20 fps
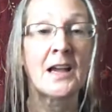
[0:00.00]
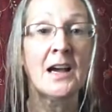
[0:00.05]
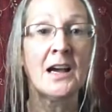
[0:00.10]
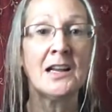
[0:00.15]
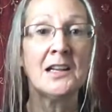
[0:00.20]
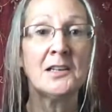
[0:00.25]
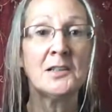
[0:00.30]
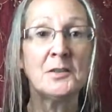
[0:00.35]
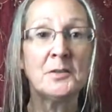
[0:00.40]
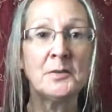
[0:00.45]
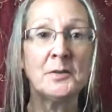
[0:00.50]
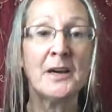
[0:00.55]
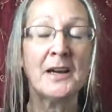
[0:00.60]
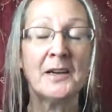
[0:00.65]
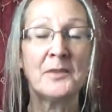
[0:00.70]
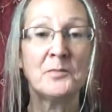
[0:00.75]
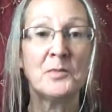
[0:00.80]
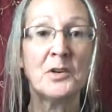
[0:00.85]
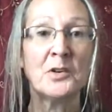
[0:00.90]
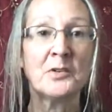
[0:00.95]
Hello
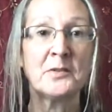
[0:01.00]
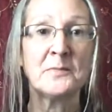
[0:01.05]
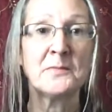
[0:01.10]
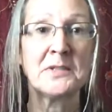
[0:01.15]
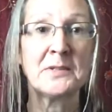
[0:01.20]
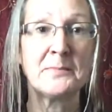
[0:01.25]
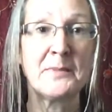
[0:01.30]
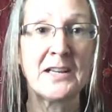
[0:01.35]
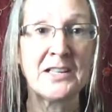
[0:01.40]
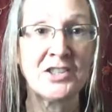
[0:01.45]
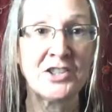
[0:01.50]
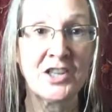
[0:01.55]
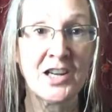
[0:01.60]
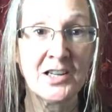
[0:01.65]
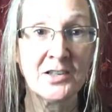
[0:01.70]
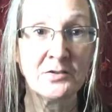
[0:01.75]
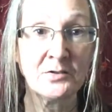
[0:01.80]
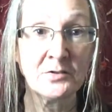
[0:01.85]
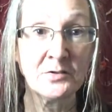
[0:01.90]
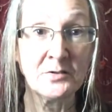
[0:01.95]
and welcome to my
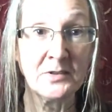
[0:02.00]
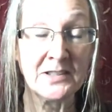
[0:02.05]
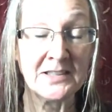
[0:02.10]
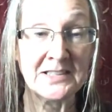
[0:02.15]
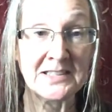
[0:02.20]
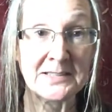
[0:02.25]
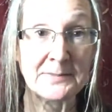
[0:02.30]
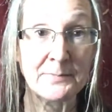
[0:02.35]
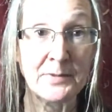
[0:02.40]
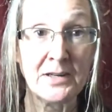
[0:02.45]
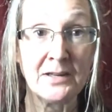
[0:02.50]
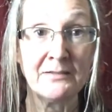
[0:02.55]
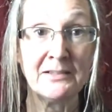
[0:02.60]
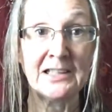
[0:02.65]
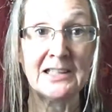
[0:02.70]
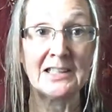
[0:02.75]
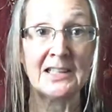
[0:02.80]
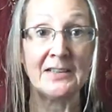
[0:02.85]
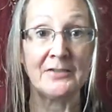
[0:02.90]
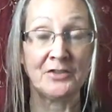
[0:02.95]
channel,
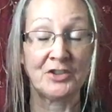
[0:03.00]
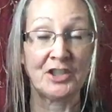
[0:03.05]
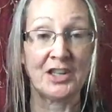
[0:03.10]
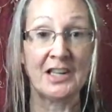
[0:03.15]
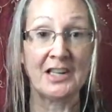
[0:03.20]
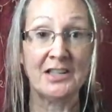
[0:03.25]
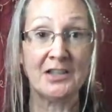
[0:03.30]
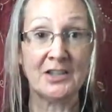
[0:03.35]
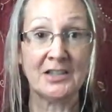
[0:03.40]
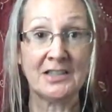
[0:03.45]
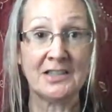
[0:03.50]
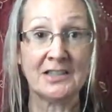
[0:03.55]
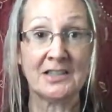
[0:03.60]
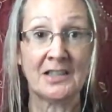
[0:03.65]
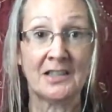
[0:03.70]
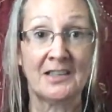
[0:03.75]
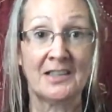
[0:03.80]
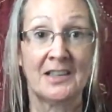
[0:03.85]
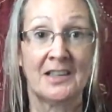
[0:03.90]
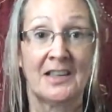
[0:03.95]
Inspiring Life Changes.
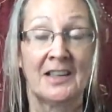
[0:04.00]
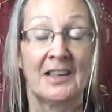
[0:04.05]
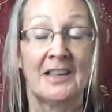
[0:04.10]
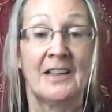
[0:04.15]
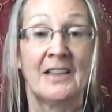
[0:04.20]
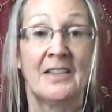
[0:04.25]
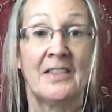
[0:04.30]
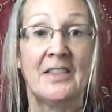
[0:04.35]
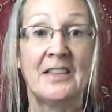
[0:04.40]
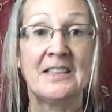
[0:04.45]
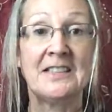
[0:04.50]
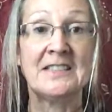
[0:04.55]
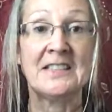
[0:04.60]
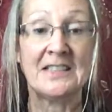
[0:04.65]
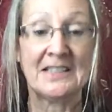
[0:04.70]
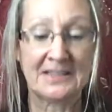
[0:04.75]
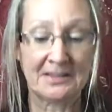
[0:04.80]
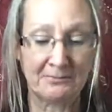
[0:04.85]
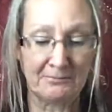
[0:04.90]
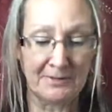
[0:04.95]
This
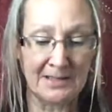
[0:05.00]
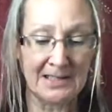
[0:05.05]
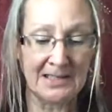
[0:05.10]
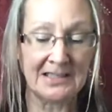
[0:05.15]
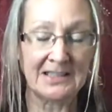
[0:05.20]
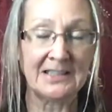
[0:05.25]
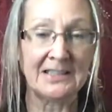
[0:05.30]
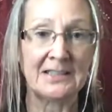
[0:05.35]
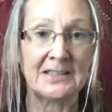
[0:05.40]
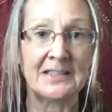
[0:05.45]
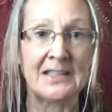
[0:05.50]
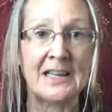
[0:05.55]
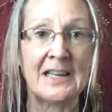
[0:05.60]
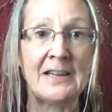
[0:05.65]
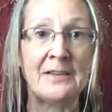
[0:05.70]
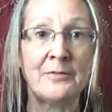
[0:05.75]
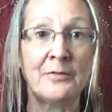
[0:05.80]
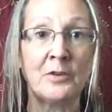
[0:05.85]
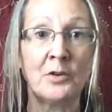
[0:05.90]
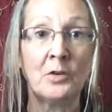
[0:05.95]
is a reading
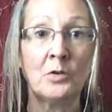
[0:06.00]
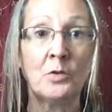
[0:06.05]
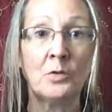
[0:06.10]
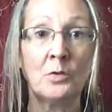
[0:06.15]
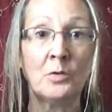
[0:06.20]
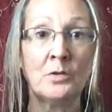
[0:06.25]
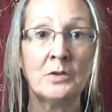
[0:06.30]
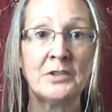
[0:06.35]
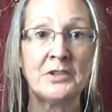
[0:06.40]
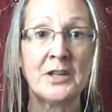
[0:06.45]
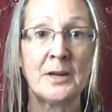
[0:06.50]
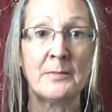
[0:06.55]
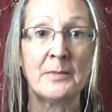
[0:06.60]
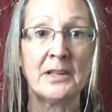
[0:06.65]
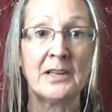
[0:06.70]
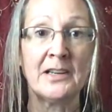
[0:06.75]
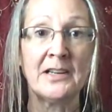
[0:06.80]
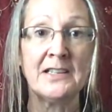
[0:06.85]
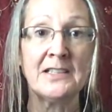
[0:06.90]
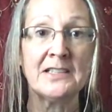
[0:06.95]
today for all
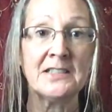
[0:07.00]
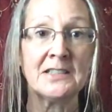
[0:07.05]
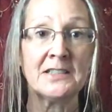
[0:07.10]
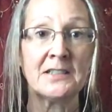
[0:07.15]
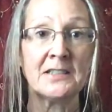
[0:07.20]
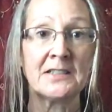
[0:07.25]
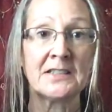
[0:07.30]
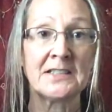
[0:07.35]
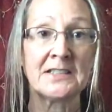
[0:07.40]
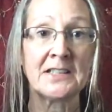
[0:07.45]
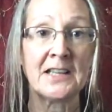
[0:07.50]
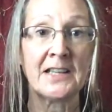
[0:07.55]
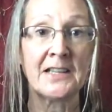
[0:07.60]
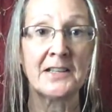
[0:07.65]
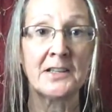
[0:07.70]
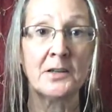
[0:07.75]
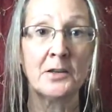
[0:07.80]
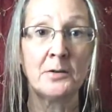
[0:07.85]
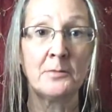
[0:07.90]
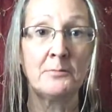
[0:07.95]
Geminis,
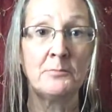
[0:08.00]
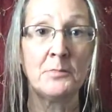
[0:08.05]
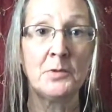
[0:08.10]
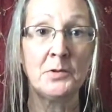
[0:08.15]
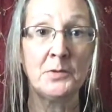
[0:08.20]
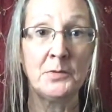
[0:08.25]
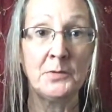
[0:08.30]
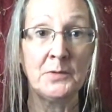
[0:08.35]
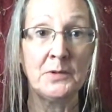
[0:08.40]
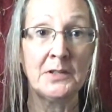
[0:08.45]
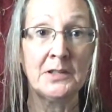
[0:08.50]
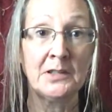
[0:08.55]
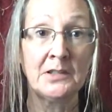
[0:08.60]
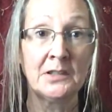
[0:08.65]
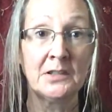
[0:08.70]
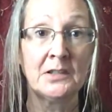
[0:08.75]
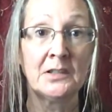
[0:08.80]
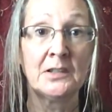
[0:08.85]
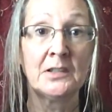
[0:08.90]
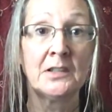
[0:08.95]
Sun, Moon,
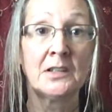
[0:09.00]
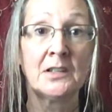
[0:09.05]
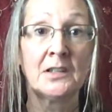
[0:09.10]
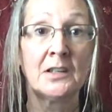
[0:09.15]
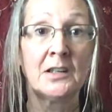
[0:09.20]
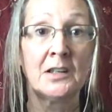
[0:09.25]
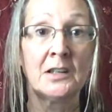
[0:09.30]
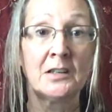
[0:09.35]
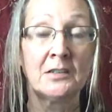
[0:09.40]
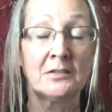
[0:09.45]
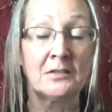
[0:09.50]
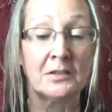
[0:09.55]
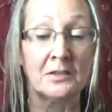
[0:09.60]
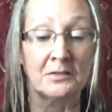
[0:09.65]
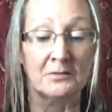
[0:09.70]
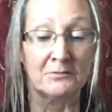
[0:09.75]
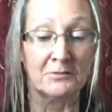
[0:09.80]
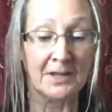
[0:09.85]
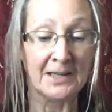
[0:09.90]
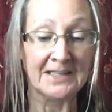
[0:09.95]

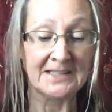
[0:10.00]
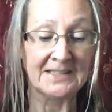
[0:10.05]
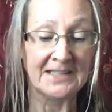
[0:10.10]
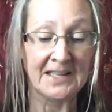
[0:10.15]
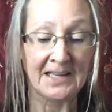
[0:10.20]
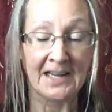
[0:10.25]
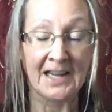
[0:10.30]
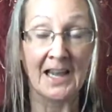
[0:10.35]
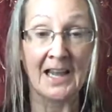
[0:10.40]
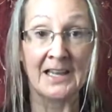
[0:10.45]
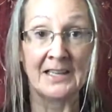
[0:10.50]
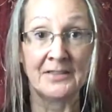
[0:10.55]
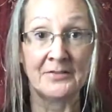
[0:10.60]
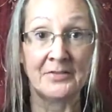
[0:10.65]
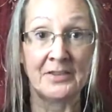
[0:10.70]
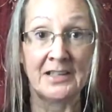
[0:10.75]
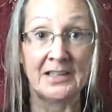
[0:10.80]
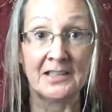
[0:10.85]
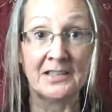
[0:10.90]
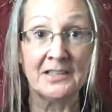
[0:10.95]
Rising and
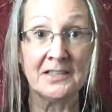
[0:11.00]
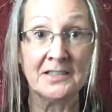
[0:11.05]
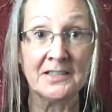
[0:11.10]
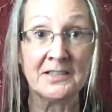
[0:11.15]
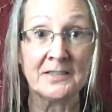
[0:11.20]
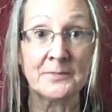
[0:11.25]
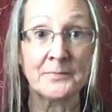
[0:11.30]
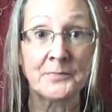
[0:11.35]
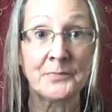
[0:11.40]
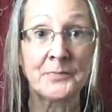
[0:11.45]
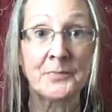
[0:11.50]
Venus.